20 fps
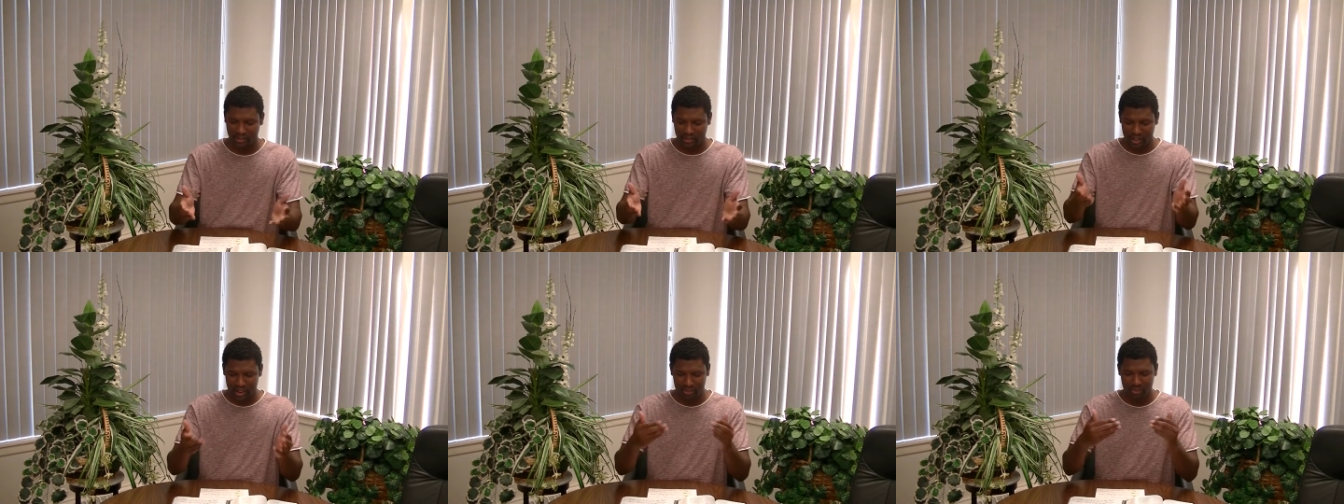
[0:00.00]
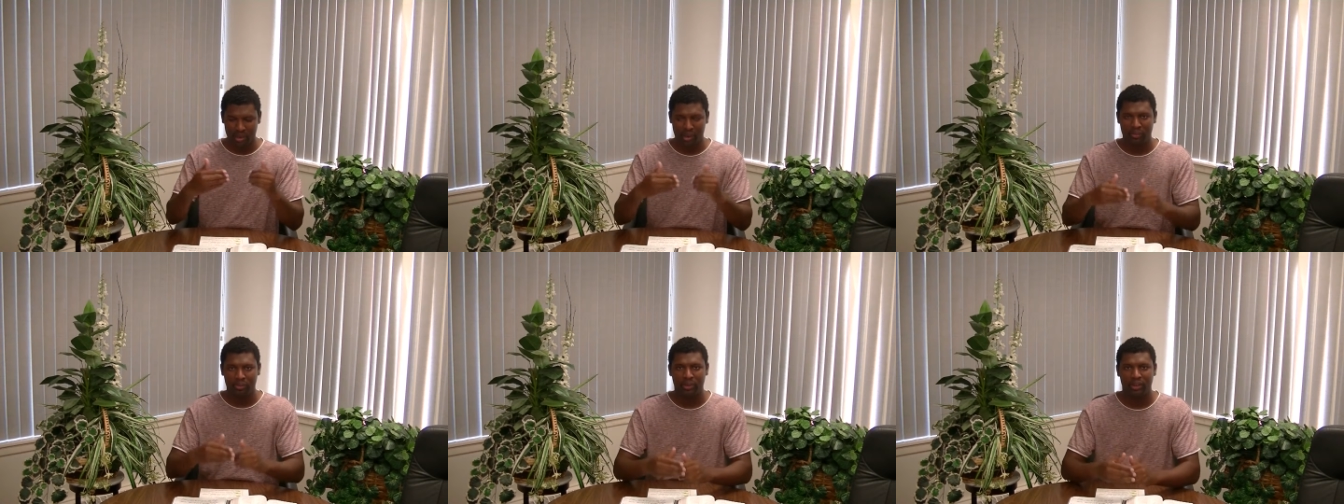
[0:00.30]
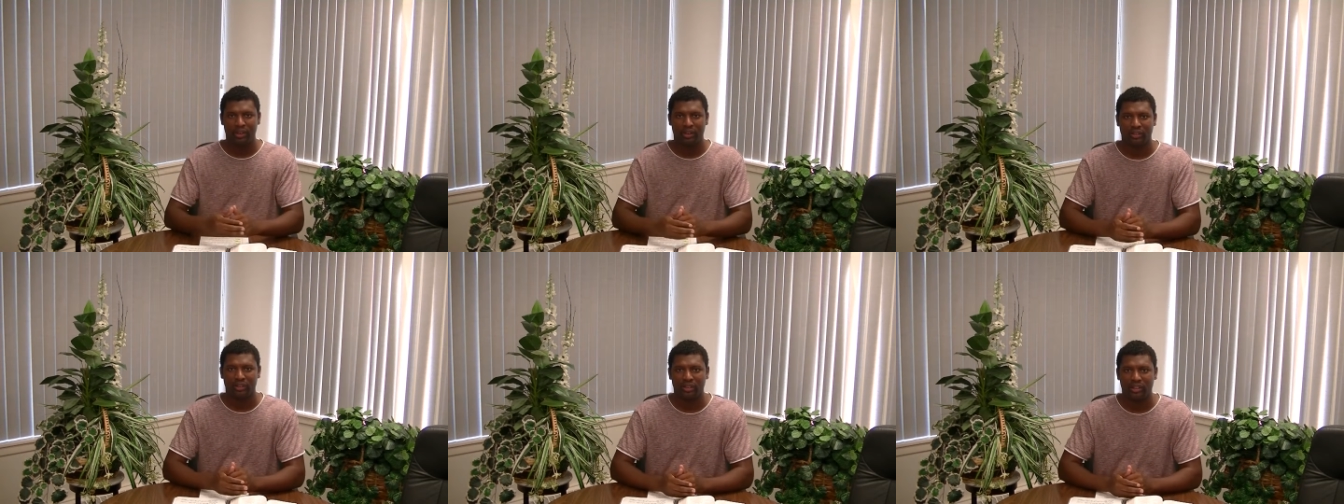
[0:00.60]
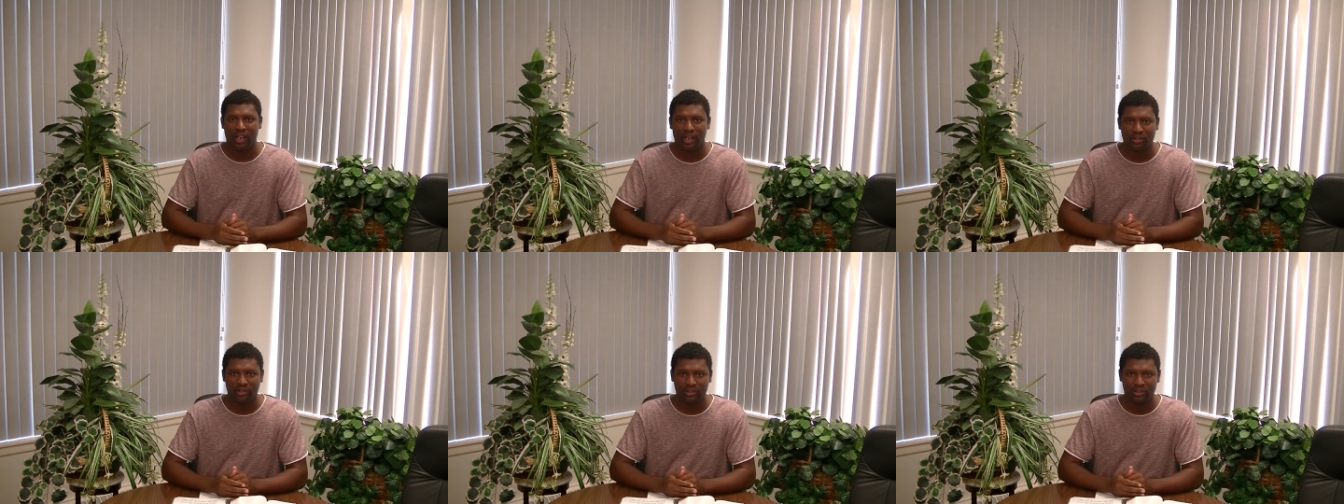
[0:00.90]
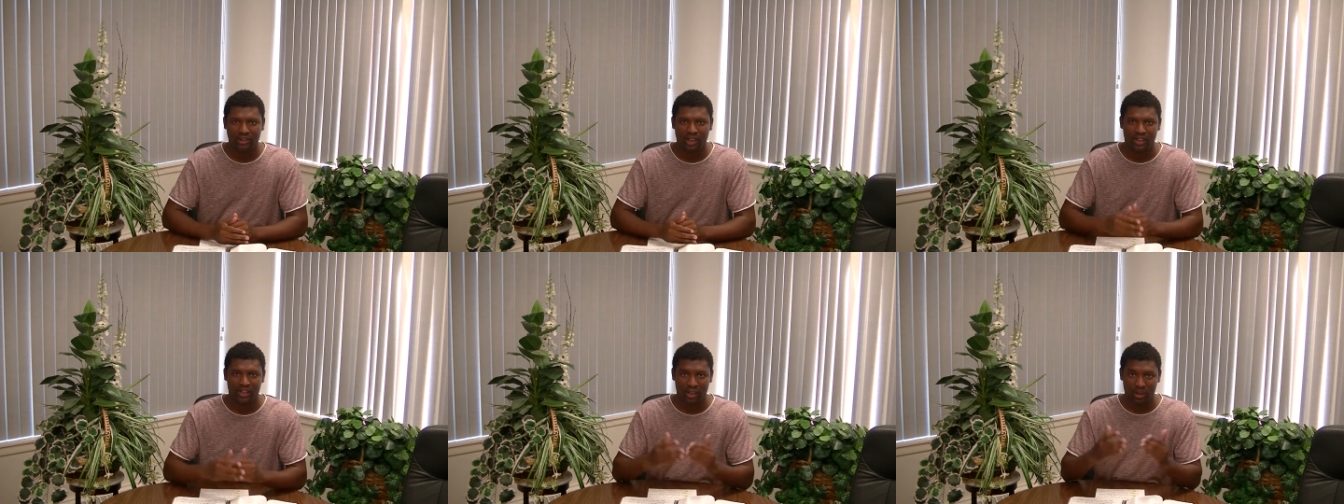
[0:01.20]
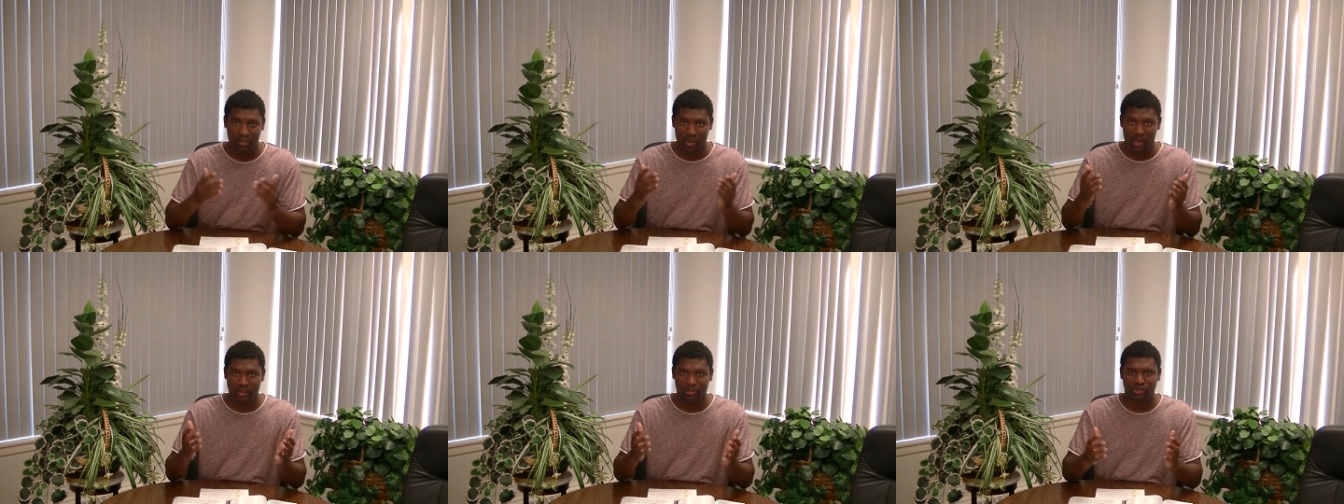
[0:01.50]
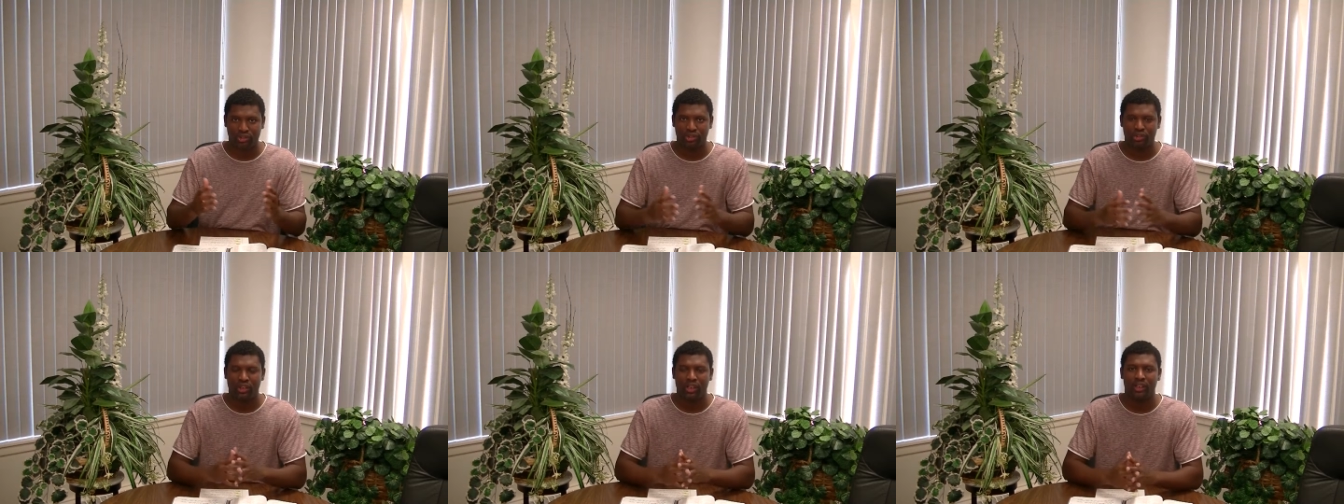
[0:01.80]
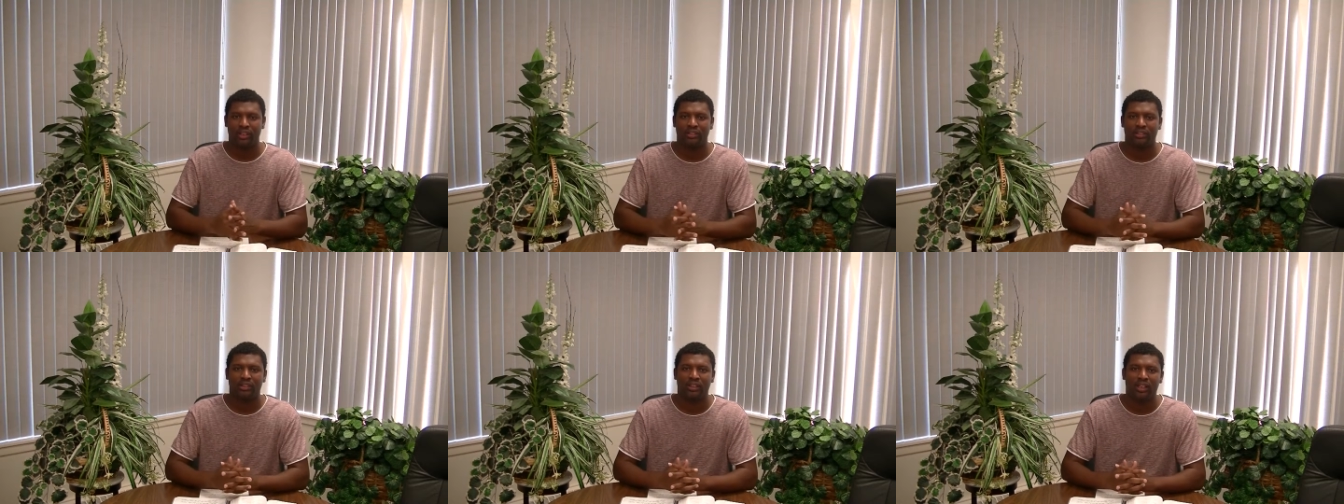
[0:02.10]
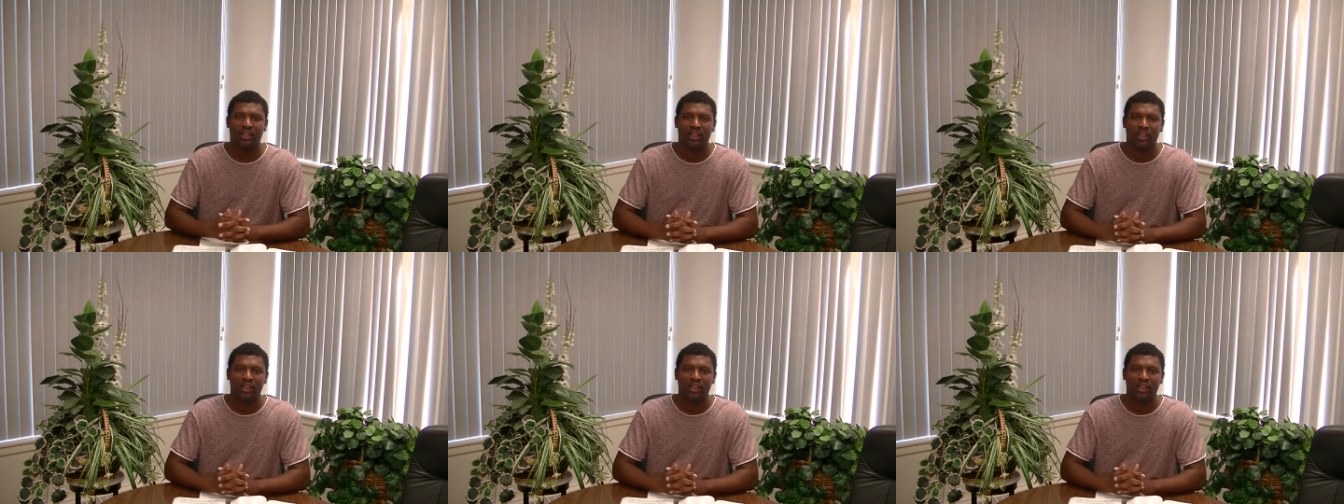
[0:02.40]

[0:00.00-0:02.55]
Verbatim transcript: come up here. And I was talking about trust.